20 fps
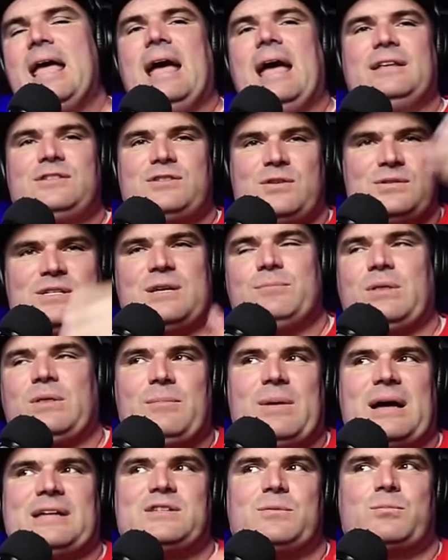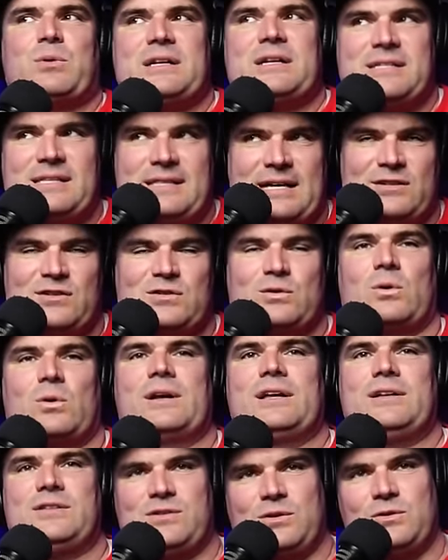Yeah. And so simply by suppressing that
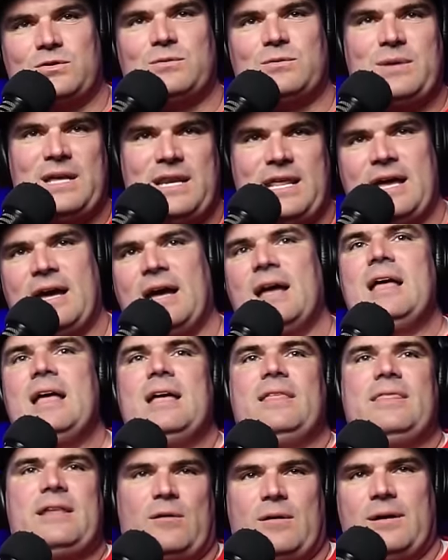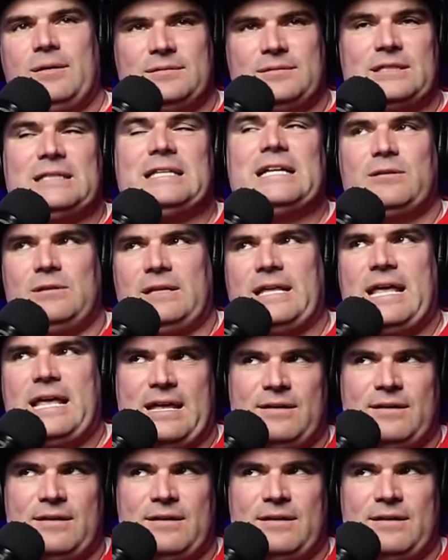story in social media, they were able to literally